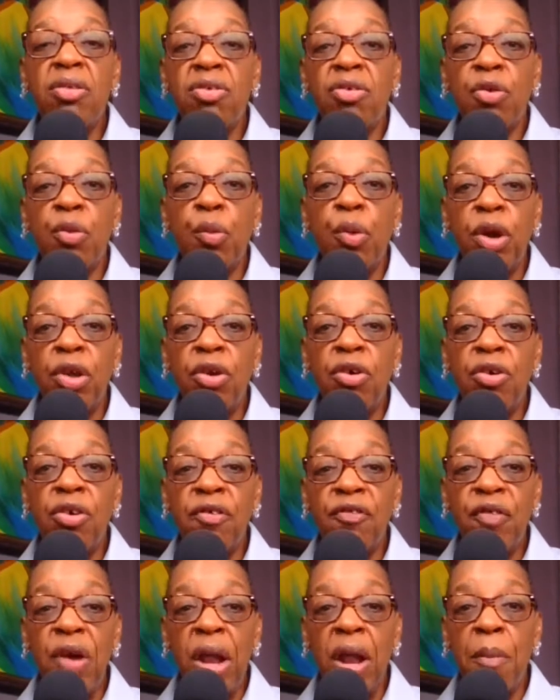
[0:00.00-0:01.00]
to what you're
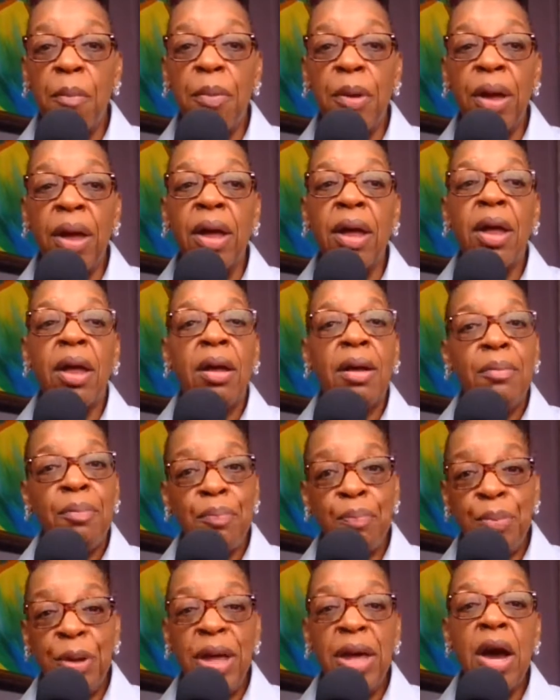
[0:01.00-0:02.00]
developing.
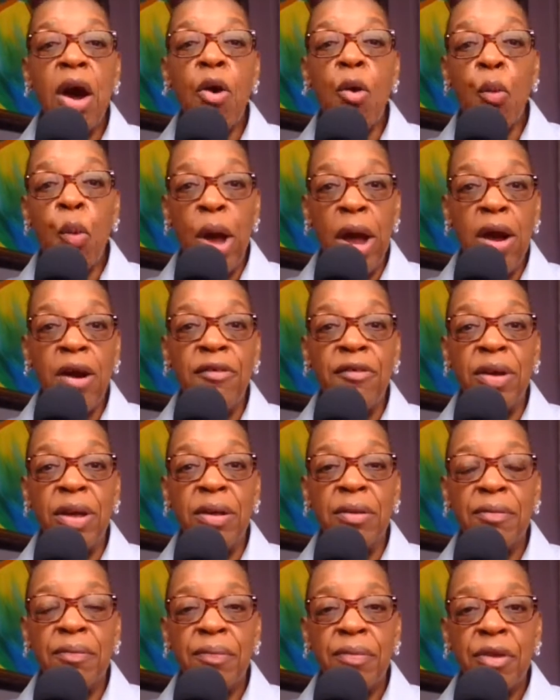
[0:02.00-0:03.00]
Be aware of it
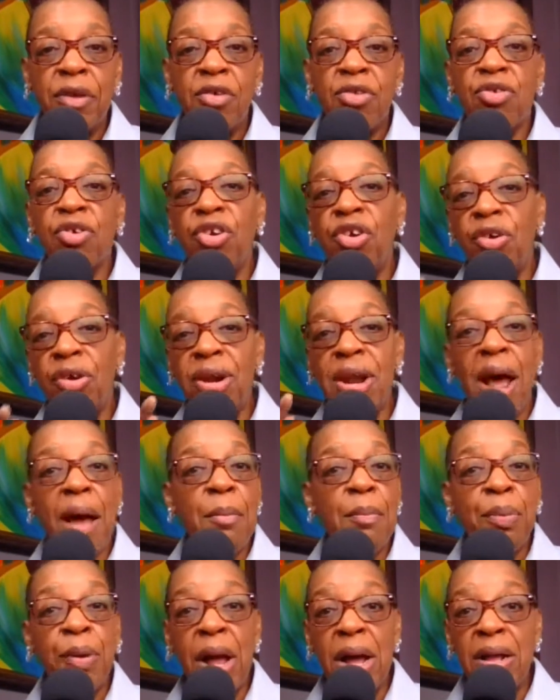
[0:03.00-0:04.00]
so you're not
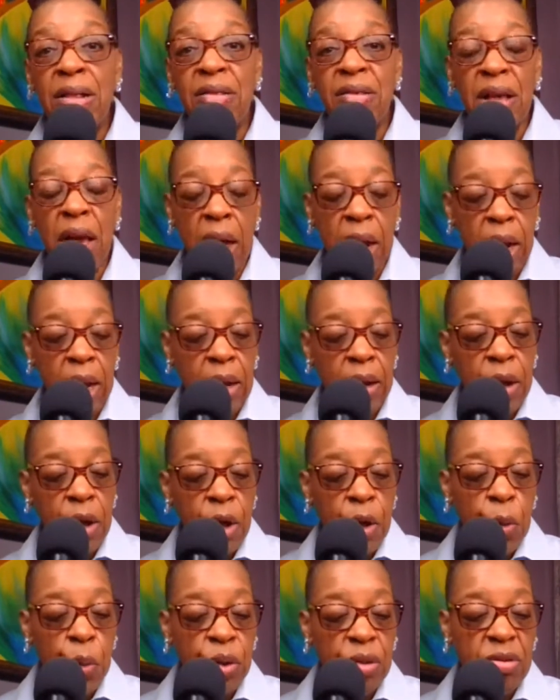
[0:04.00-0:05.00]
blindsided
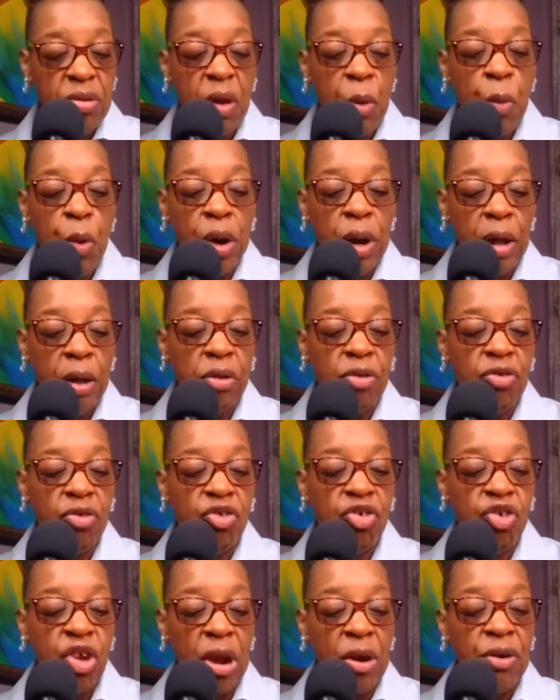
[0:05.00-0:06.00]
when someone else
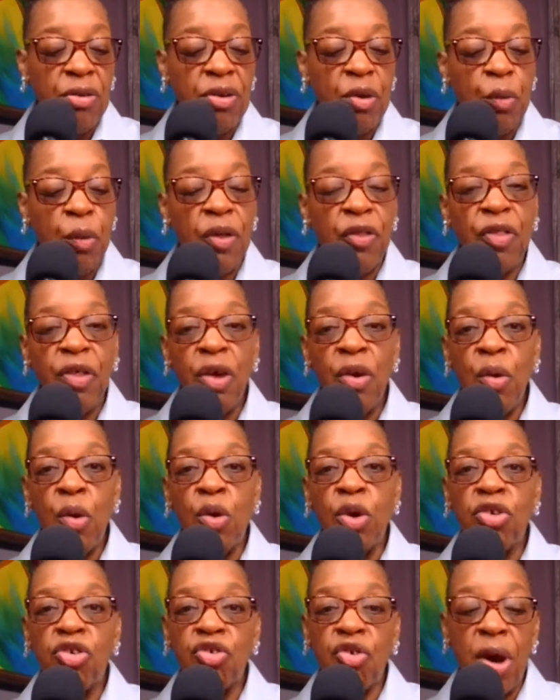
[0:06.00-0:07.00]
shares it with you
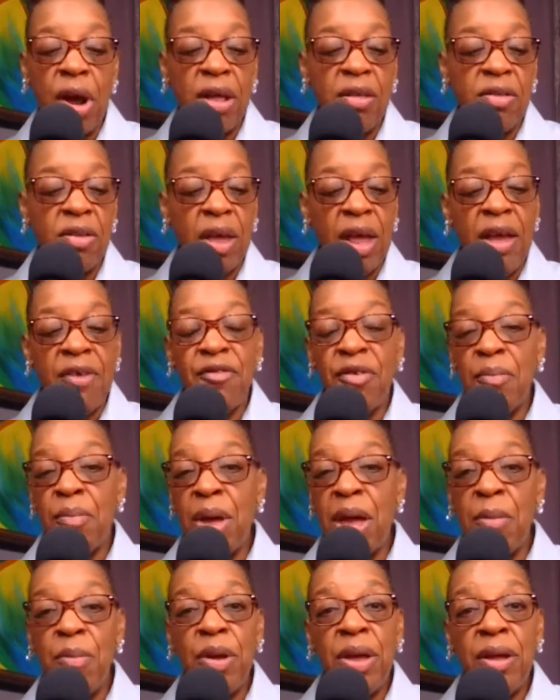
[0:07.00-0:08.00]
or tries to, even
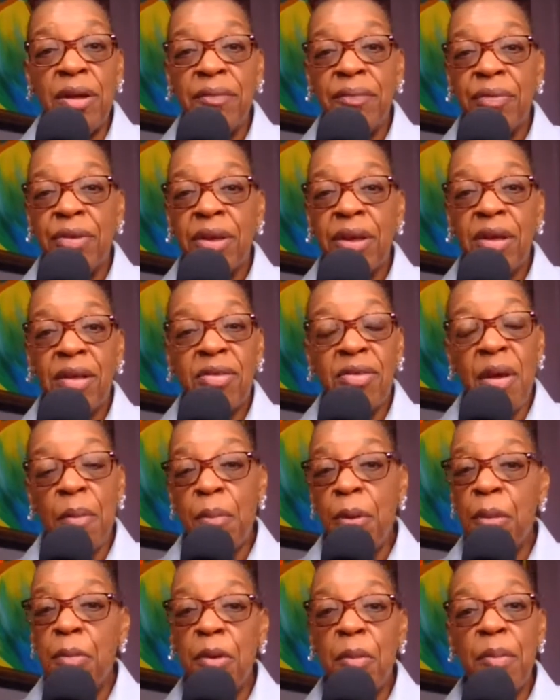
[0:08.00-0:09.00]
maybe some
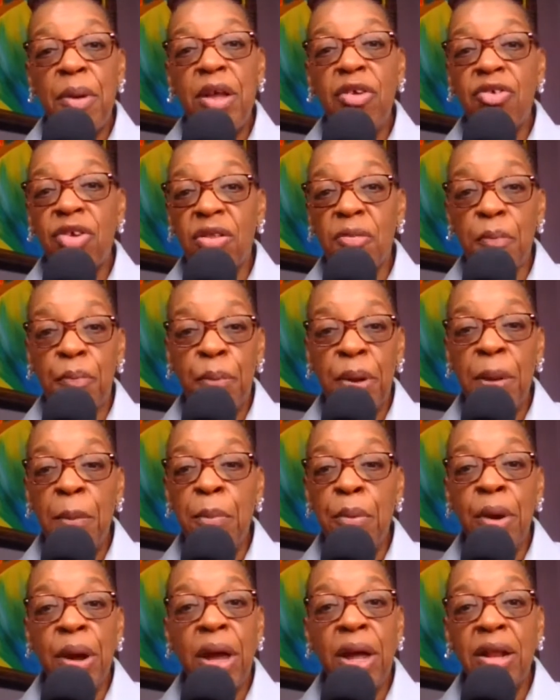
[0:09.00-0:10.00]
people may just be
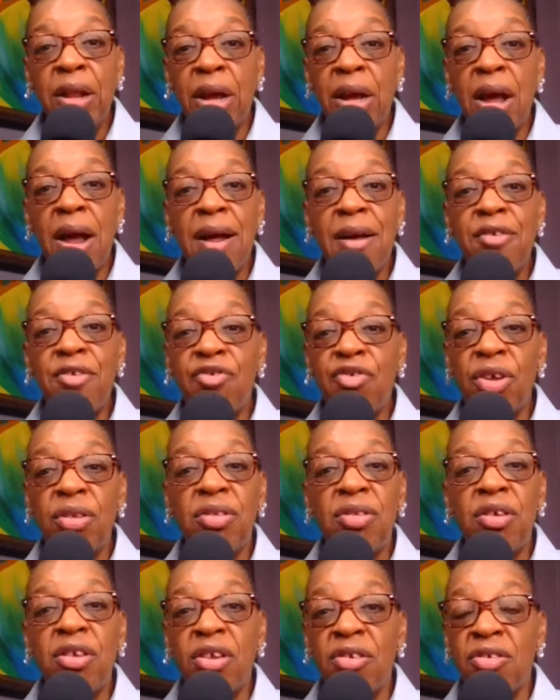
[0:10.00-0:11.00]
bringing the cons just
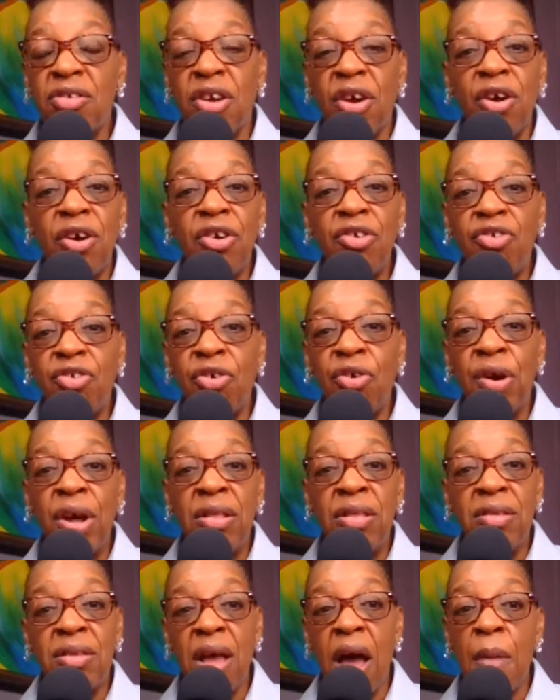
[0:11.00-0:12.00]
to discourage you and
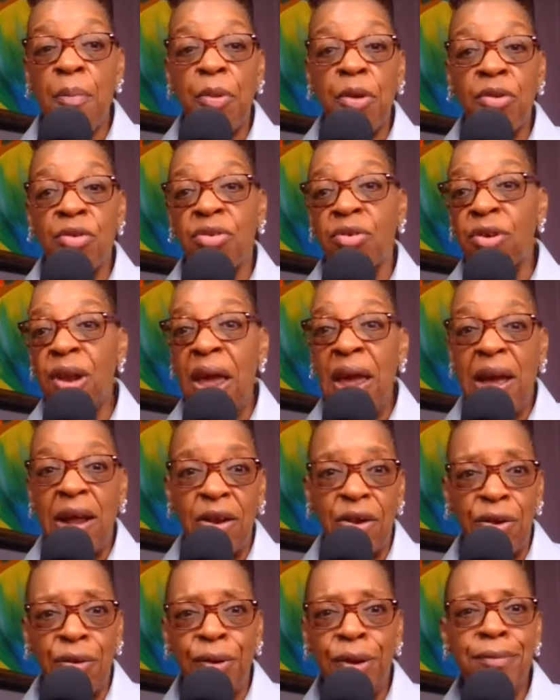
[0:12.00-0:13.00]
stop you so they can
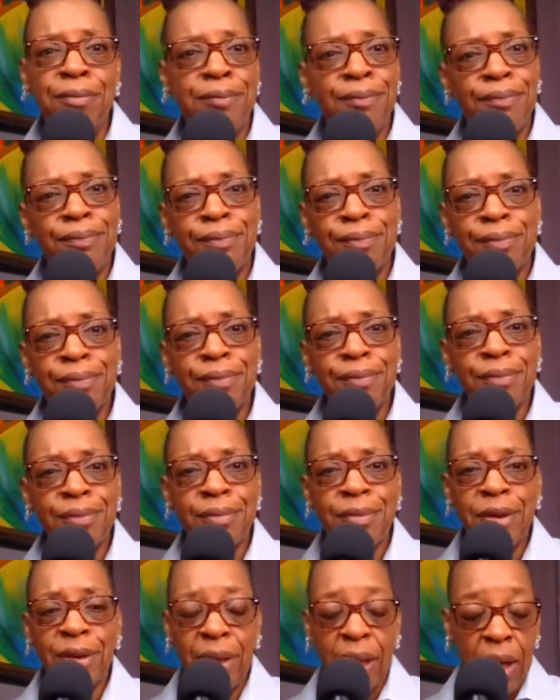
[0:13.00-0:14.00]
do it.
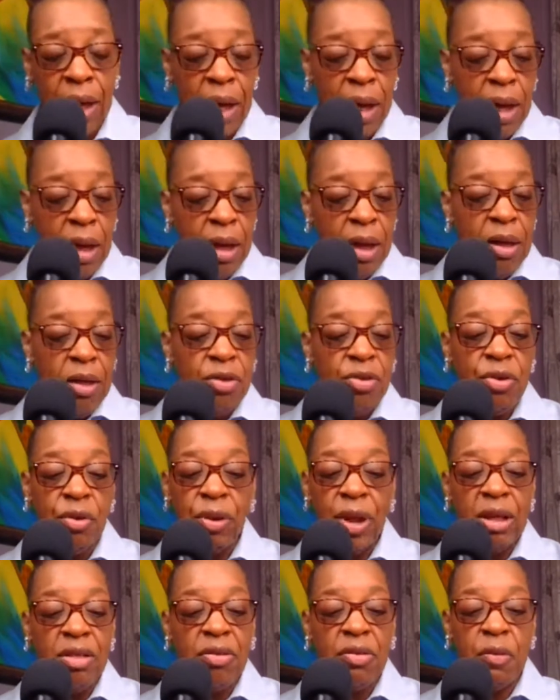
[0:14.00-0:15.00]
So
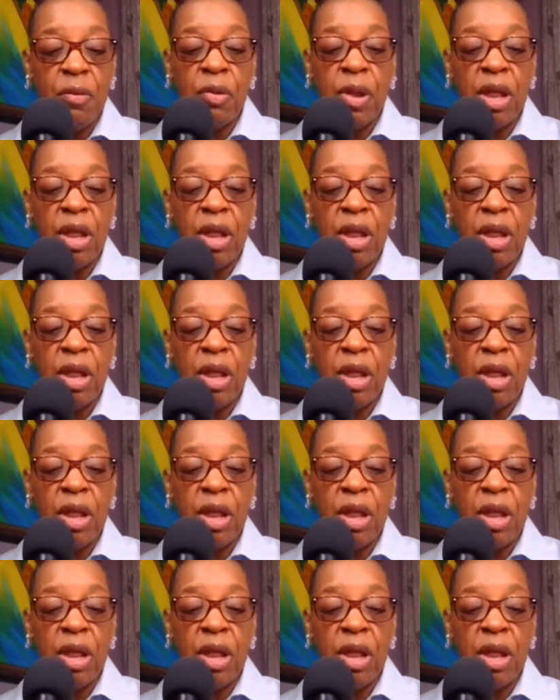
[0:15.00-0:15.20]
let's